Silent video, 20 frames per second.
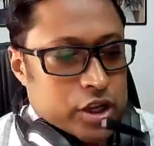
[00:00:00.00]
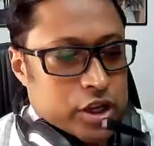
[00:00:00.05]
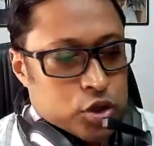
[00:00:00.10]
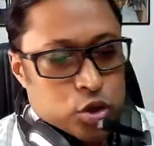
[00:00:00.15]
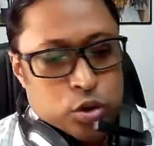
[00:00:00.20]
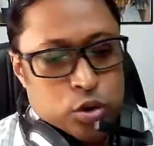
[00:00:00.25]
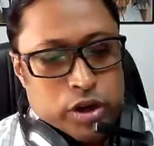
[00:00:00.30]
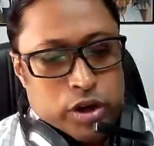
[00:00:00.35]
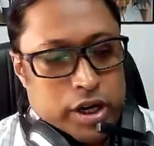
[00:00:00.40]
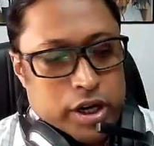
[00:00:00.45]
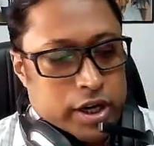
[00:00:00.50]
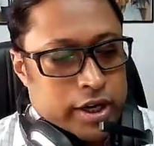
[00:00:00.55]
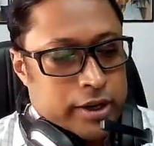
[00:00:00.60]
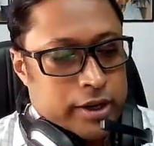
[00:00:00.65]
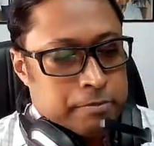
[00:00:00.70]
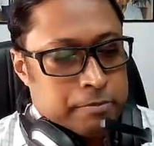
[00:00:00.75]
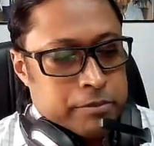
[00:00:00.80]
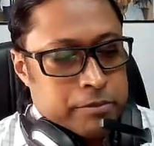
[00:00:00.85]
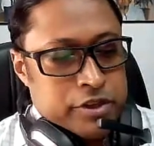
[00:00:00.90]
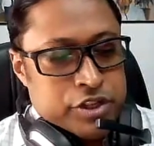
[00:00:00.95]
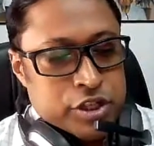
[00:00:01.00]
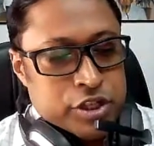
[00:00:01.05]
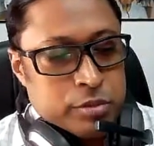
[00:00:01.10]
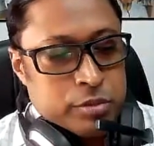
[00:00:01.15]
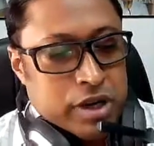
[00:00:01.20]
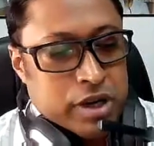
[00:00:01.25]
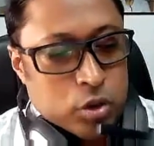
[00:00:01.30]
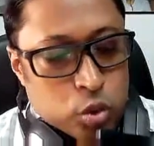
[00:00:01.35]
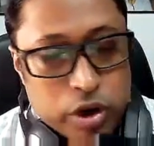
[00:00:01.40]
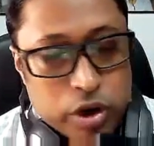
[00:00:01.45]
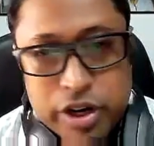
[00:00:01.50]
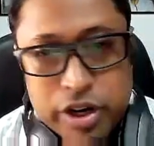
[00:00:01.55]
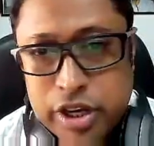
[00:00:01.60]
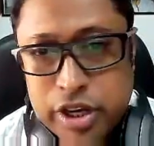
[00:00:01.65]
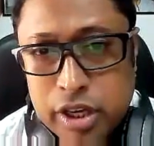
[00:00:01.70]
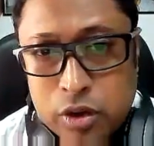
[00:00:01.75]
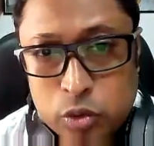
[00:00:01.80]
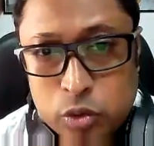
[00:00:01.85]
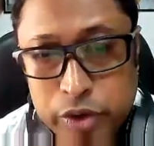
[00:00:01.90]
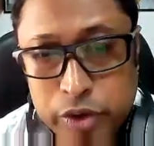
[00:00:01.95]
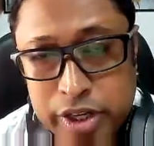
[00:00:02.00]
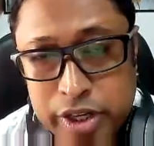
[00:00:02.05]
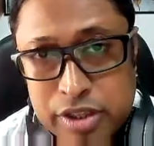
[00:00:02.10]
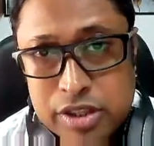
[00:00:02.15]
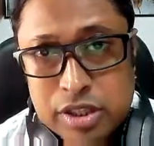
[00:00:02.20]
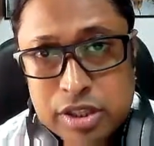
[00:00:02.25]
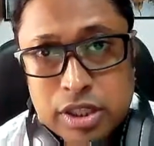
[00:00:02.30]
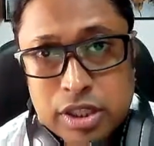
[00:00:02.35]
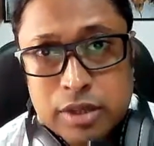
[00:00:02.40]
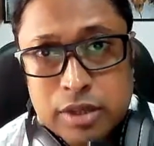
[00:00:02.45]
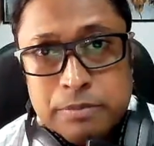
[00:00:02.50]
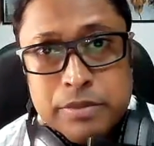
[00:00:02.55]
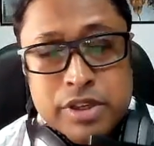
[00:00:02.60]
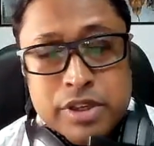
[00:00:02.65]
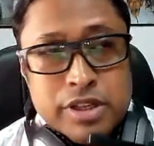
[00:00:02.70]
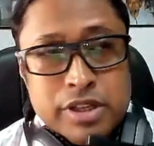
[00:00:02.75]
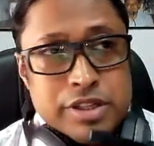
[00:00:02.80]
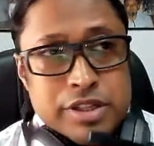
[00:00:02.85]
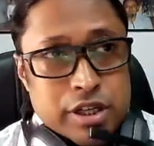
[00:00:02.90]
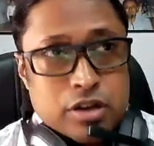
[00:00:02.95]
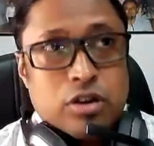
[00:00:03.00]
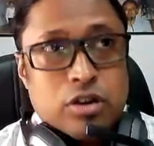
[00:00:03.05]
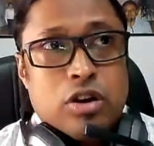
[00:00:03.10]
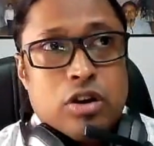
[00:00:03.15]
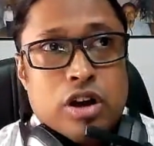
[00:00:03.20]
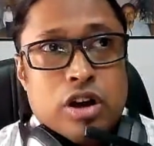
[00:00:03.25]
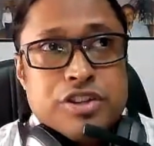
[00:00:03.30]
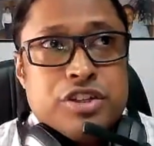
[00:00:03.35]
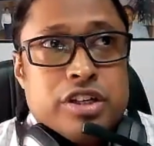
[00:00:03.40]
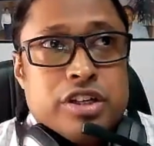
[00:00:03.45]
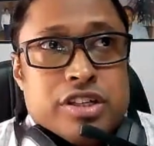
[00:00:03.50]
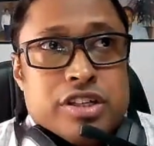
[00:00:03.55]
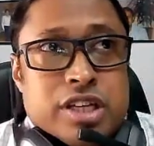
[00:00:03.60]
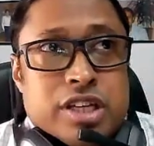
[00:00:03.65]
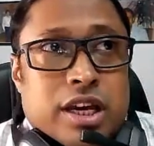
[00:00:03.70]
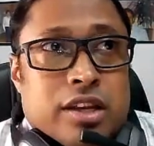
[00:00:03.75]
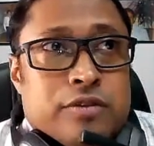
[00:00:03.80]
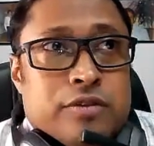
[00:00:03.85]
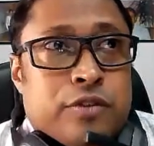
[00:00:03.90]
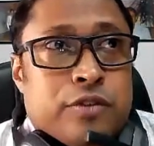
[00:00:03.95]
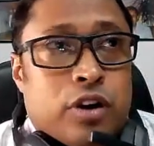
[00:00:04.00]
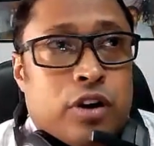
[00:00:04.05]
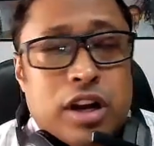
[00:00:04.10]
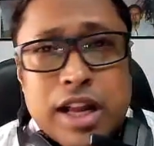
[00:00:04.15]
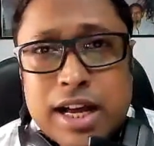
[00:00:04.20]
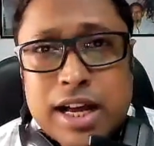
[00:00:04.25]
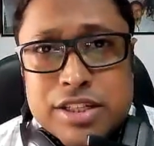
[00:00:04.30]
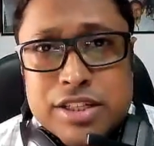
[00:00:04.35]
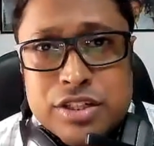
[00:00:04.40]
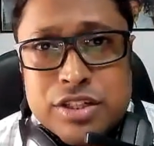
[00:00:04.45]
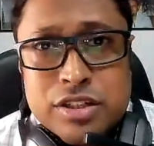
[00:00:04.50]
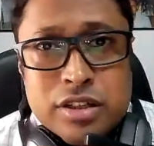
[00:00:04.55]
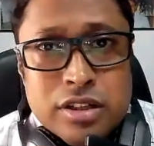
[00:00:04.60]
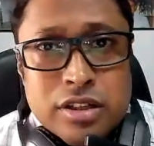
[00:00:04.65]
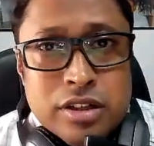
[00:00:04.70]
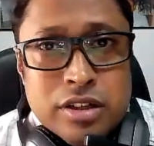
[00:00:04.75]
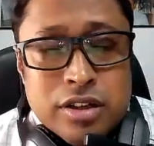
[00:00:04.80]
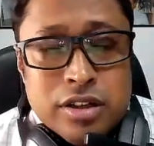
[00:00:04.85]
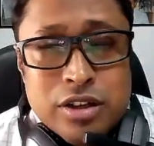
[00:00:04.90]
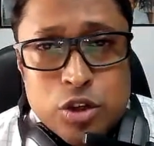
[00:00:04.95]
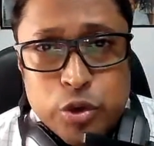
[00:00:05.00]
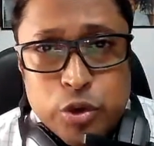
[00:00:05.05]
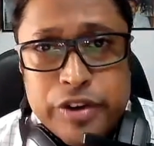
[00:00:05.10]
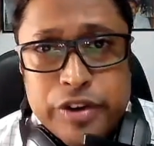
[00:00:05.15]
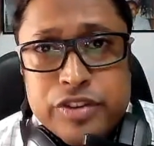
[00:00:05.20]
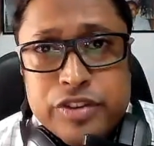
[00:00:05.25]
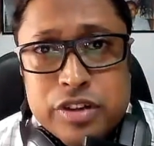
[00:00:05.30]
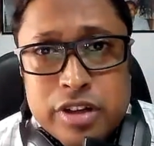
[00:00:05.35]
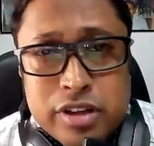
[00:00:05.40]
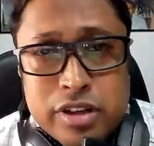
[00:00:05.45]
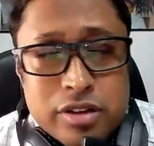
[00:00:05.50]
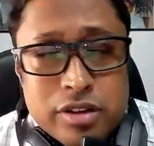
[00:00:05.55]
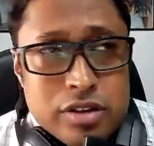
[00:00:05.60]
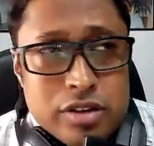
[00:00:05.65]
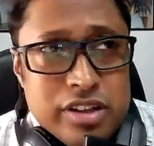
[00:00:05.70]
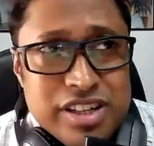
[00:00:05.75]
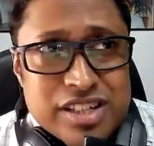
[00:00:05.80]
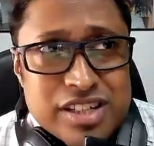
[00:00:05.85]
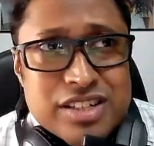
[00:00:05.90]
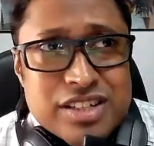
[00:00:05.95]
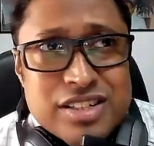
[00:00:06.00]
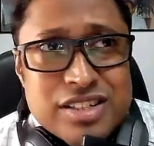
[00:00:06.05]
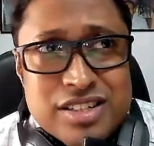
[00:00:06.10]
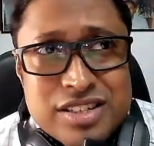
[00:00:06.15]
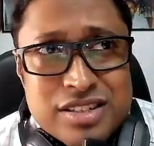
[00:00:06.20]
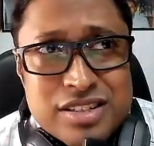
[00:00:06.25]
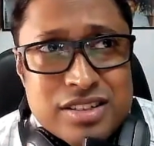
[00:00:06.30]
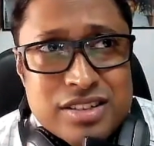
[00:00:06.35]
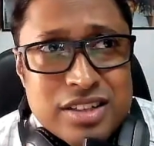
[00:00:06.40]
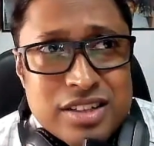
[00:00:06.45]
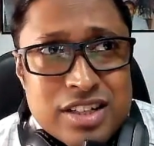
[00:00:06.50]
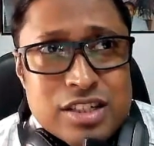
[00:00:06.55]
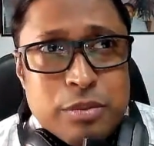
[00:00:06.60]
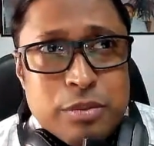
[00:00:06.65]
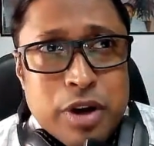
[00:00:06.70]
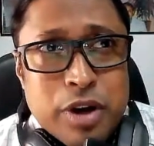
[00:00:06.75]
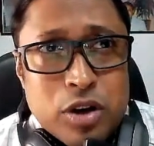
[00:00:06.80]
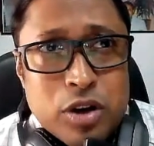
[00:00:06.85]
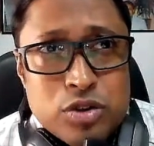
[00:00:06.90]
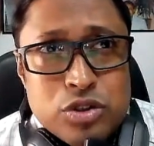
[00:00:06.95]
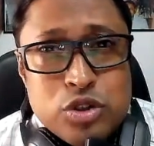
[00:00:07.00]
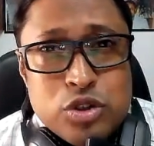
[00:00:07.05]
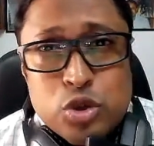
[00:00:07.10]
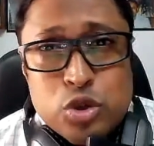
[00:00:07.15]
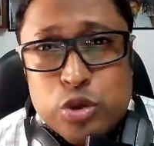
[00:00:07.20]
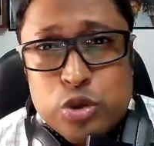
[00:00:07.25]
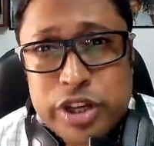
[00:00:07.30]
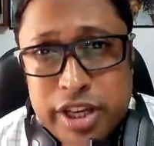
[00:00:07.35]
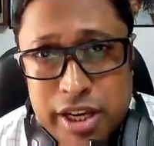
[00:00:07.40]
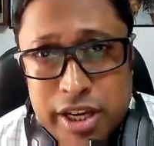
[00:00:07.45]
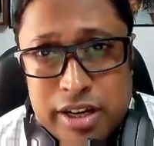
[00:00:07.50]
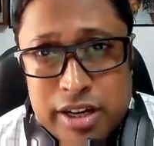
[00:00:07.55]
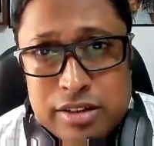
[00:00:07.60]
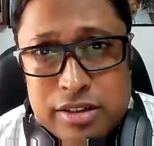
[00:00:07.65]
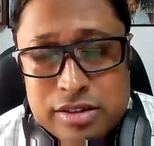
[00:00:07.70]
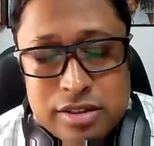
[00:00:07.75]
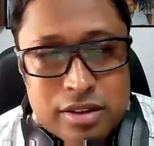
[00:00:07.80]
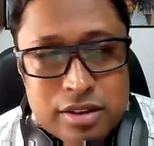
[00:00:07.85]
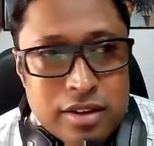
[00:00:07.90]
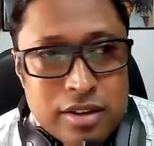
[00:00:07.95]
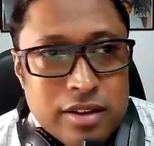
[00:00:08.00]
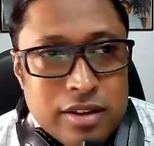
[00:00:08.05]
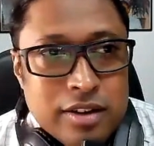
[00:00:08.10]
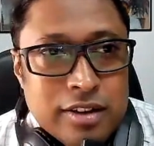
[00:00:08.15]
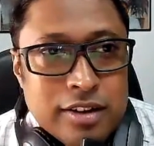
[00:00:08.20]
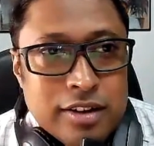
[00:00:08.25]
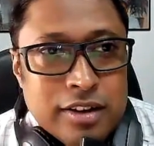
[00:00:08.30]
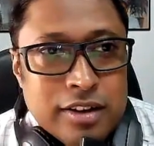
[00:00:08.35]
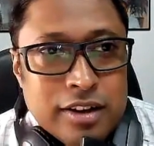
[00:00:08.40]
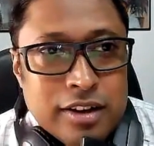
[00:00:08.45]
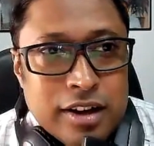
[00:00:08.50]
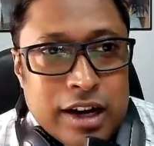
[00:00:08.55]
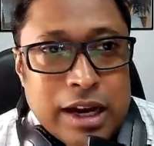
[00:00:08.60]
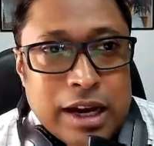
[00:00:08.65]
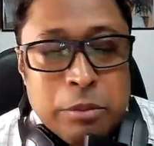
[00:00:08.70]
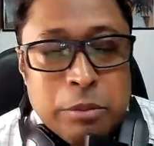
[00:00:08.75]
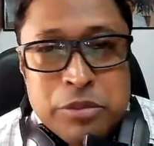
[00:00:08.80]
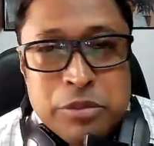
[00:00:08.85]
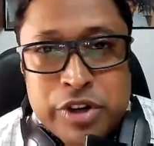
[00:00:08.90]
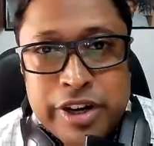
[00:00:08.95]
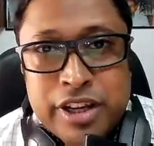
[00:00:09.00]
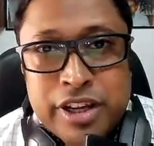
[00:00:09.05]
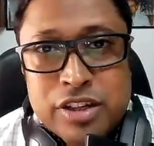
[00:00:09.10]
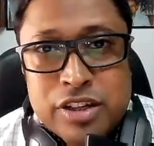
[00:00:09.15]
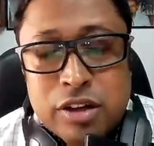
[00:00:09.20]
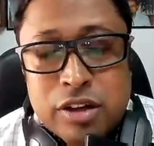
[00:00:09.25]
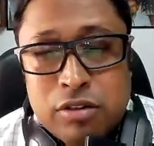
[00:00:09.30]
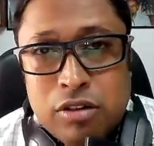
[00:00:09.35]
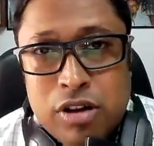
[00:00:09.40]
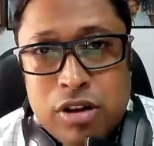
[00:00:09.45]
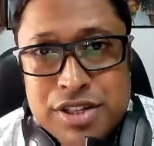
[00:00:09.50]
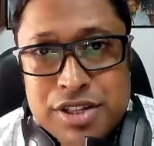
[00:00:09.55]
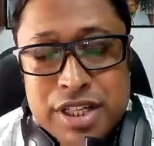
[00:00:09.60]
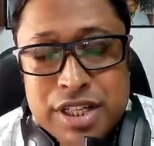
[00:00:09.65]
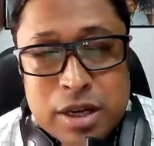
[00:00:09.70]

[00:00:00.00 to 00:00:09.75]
You know, Dima, working with technologies and for last 23 years, it's about 2 decades. I'm running technology